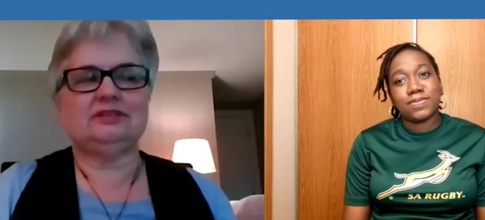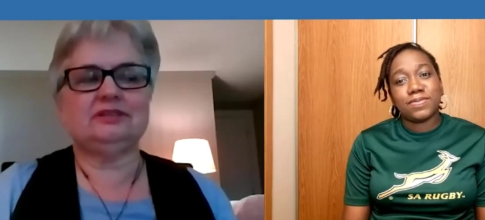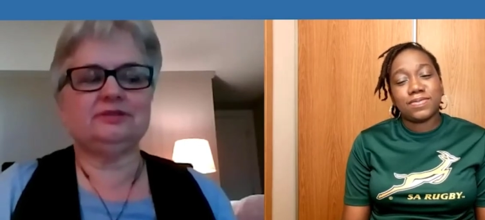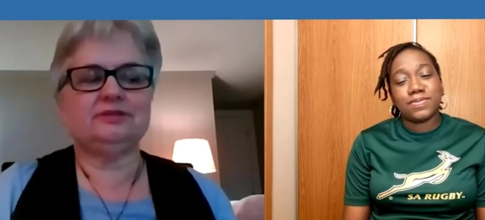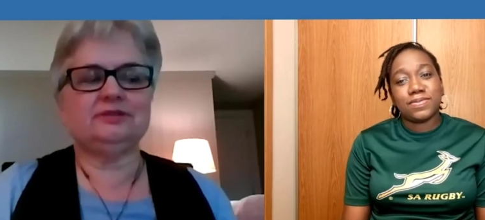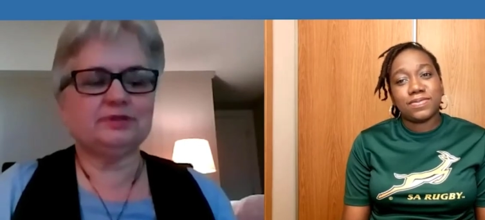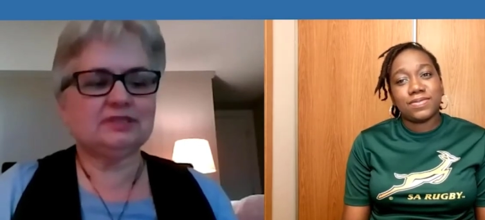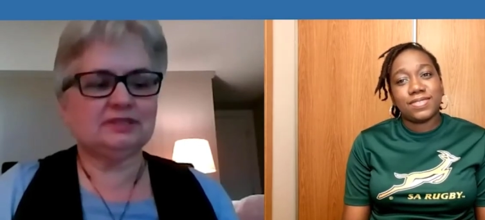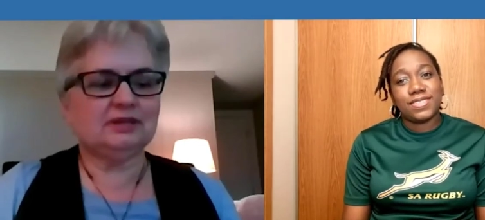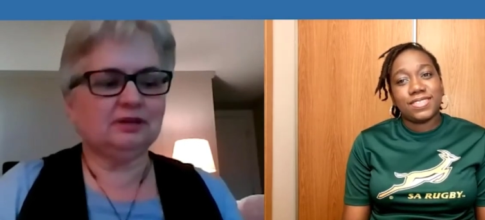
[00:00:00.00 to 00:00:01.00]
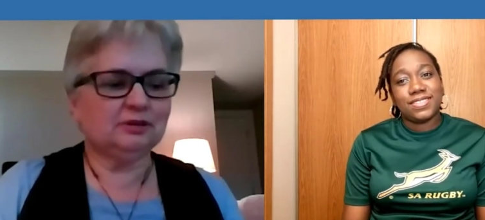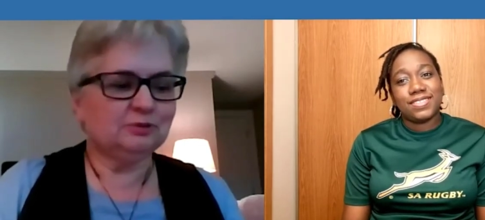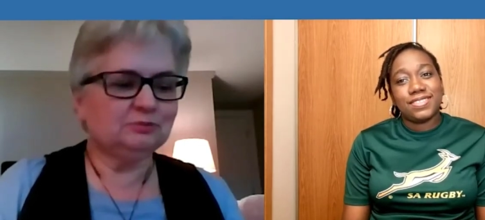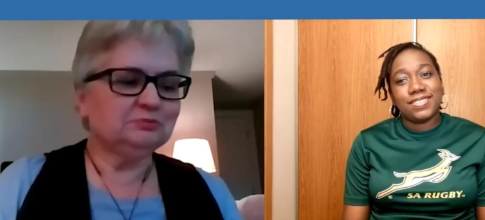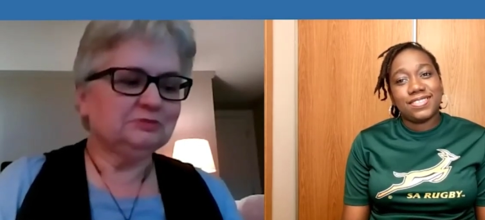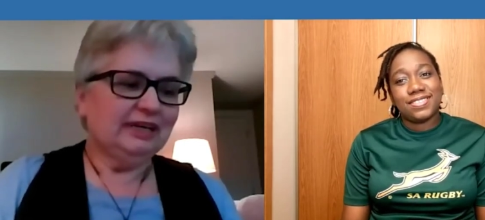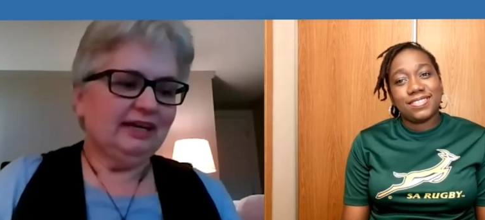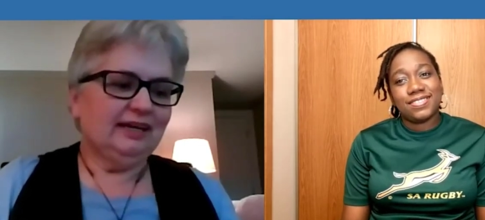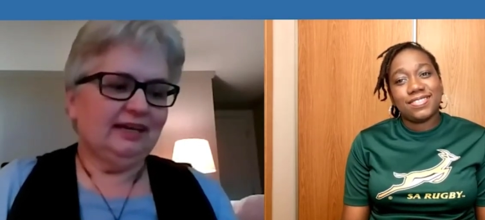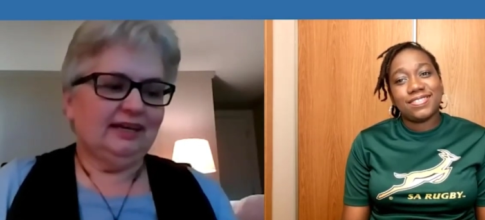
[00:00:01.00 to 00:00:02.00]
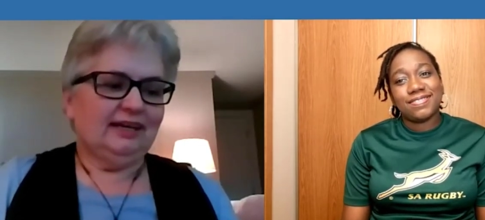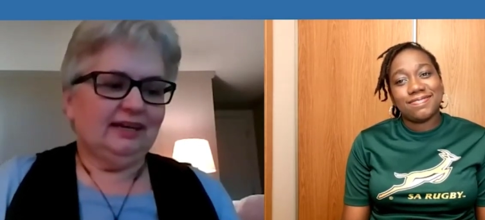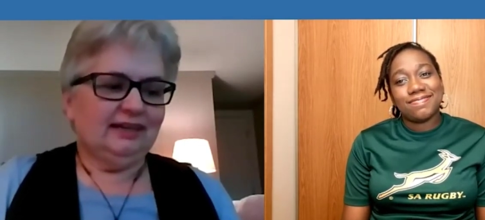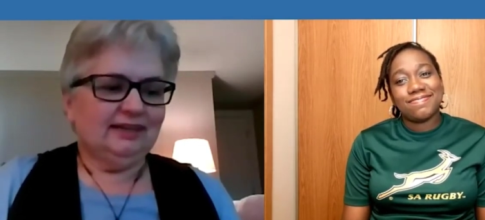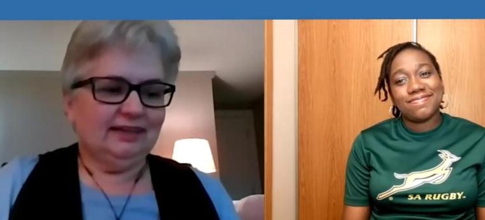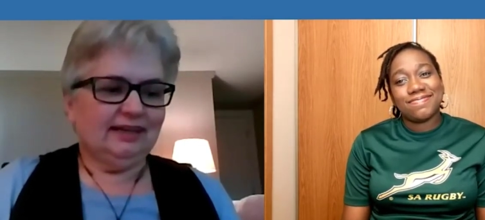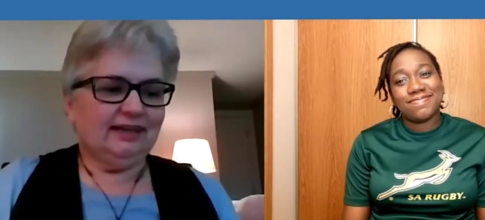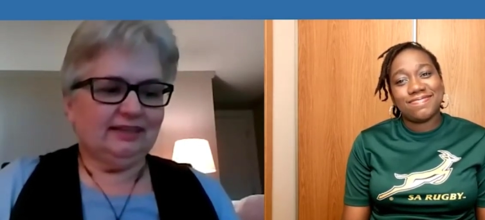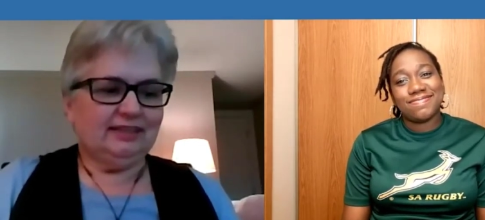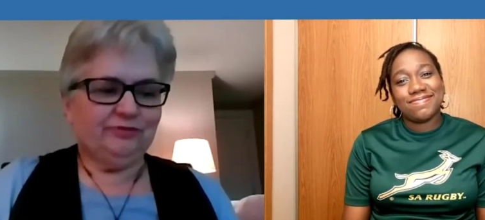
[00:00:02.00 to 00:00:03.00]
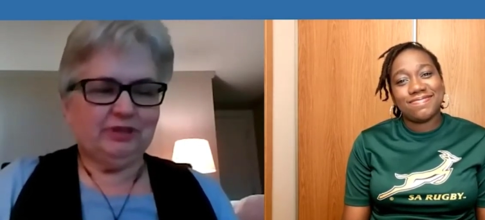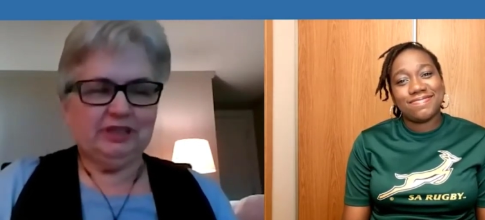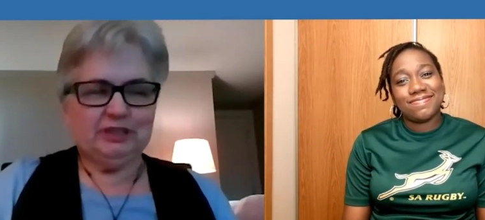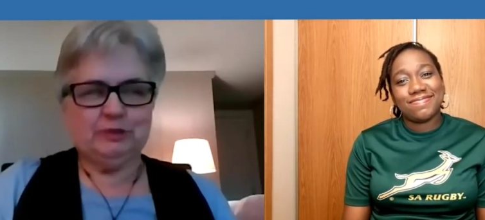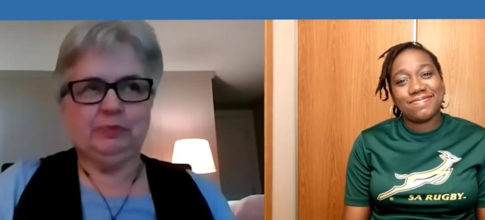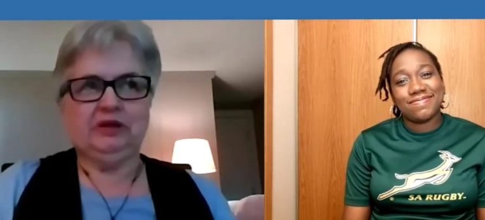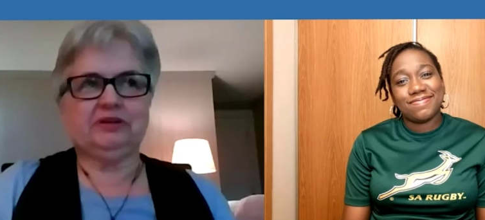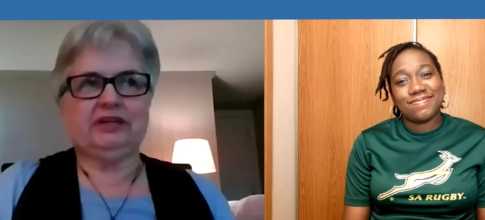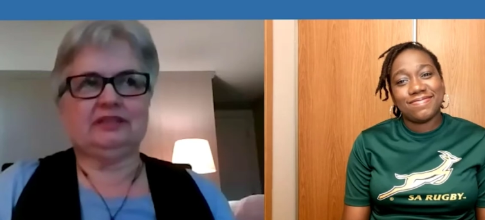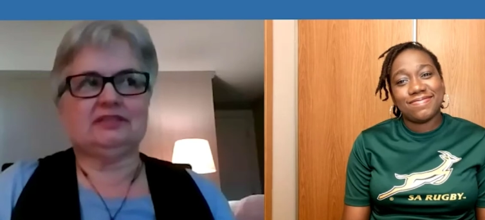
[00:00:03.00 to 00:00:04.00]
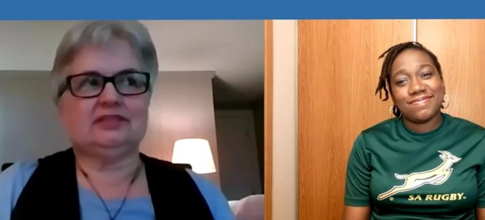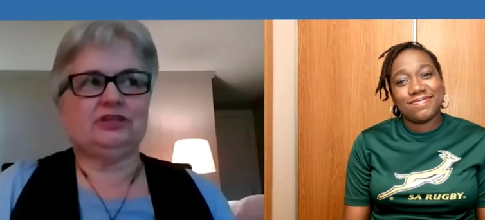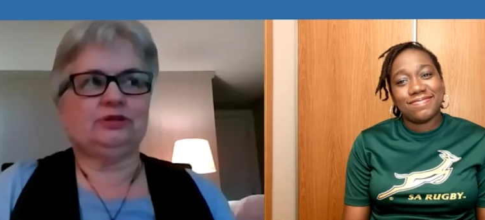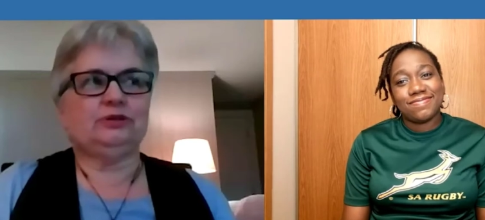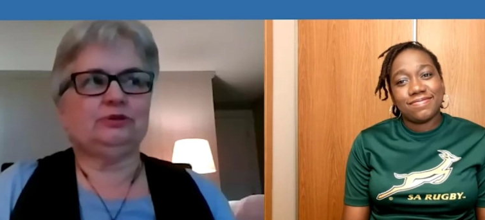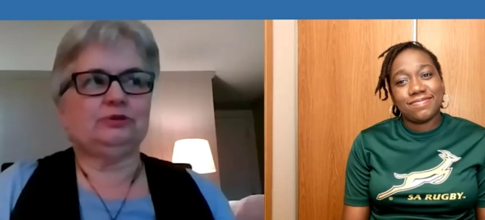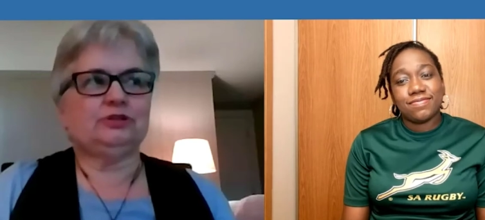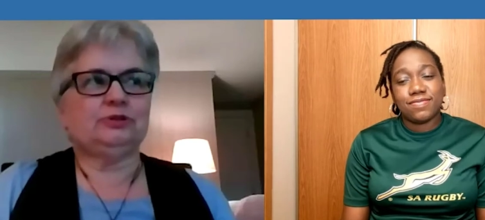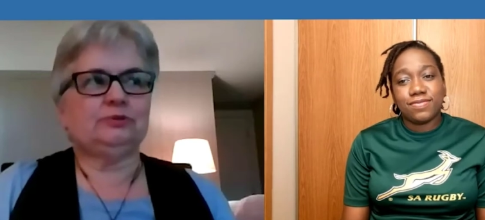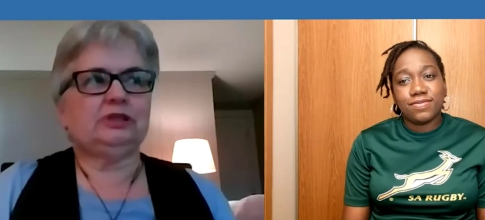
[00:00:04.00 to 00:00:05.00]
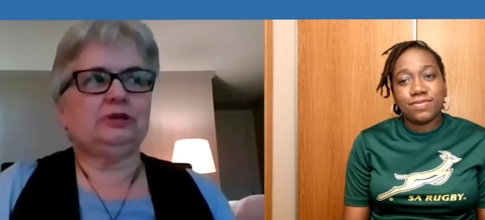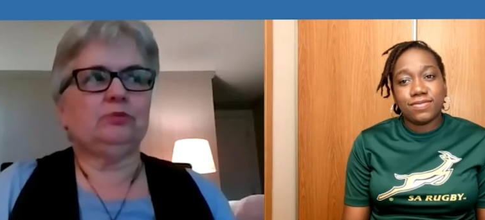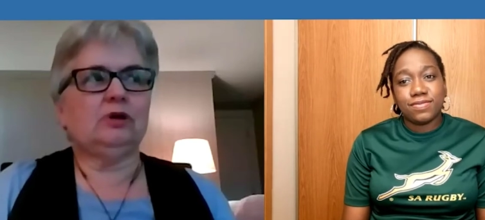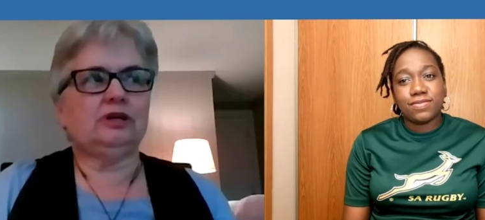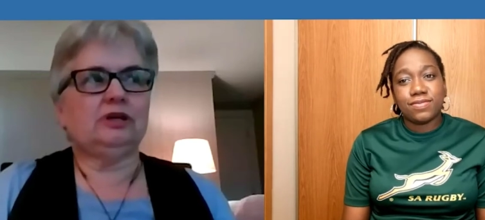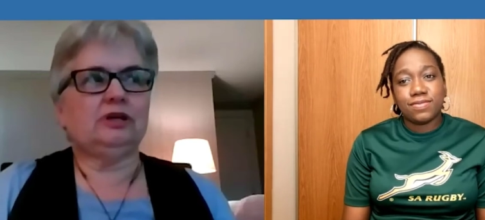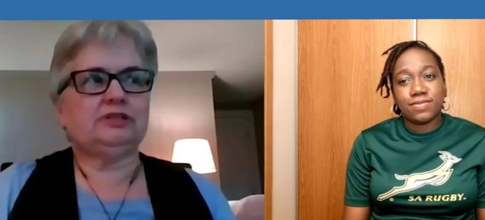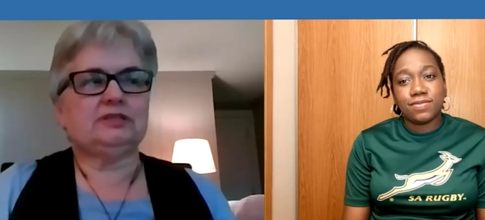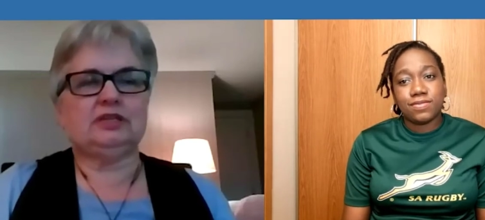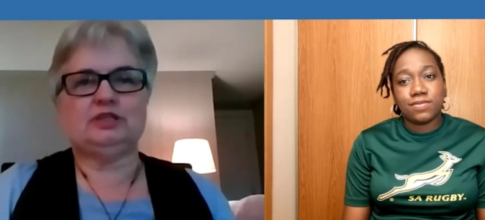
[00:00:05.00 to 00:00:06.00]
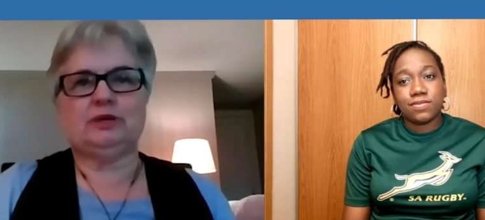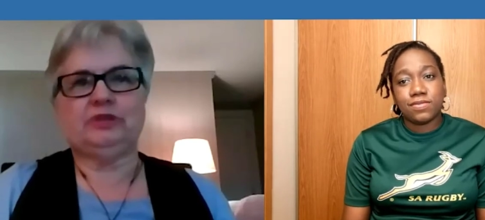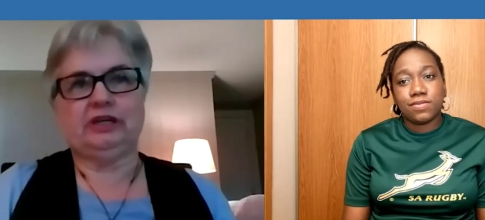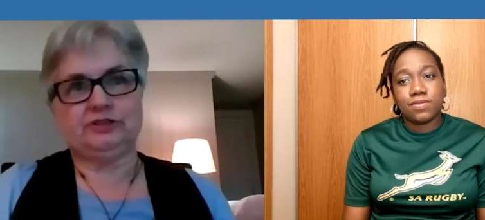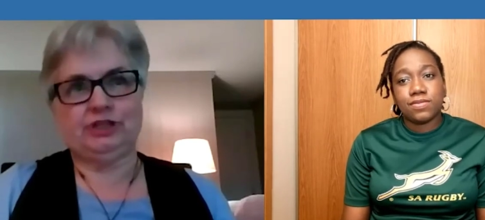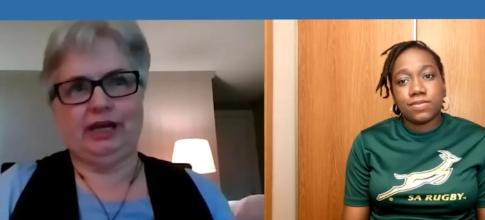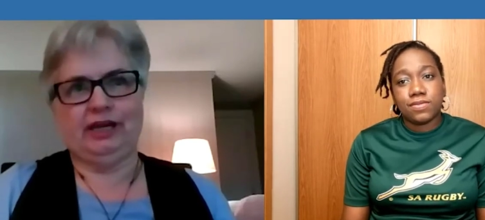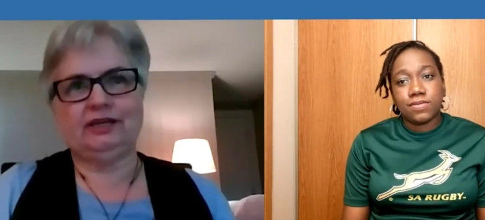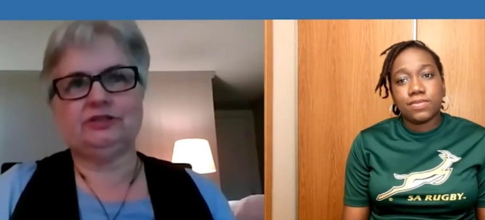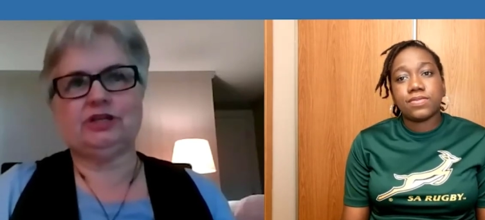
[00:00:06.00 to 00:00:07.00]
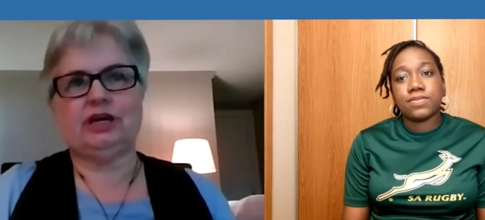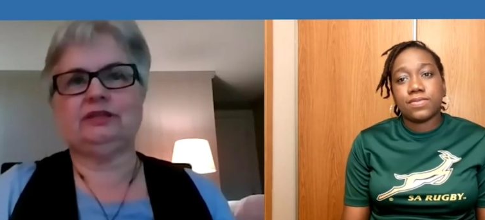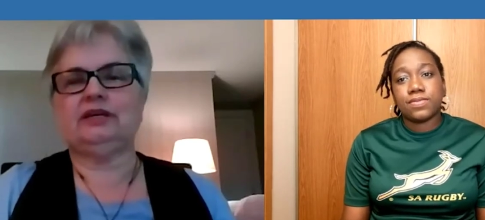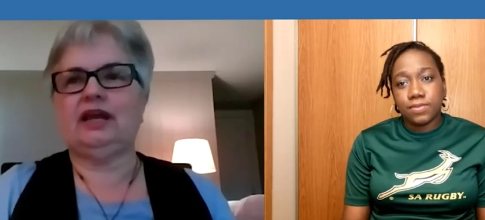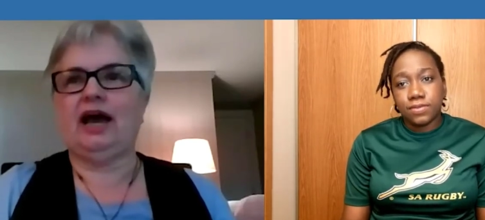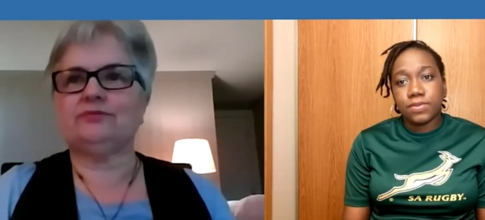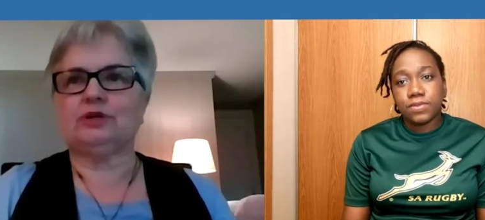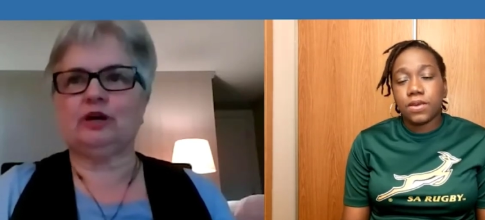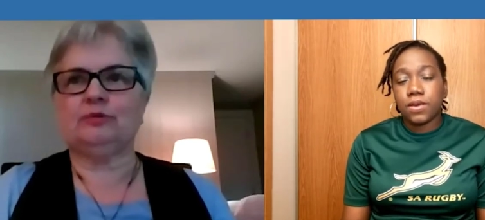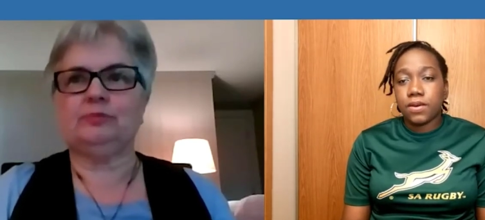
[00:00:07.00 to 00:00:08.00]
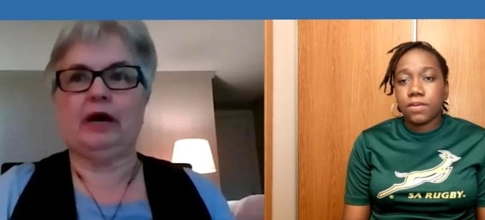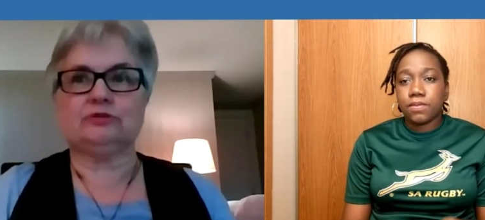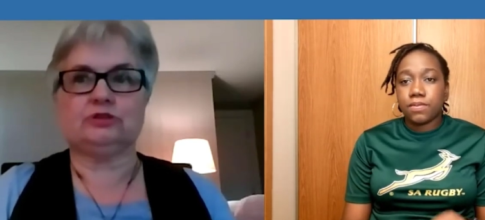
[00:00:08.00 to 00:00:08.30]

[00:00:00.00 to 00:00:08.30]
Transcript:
Speaker 1: it was a, a different experience to to really want to see something change and then have it come about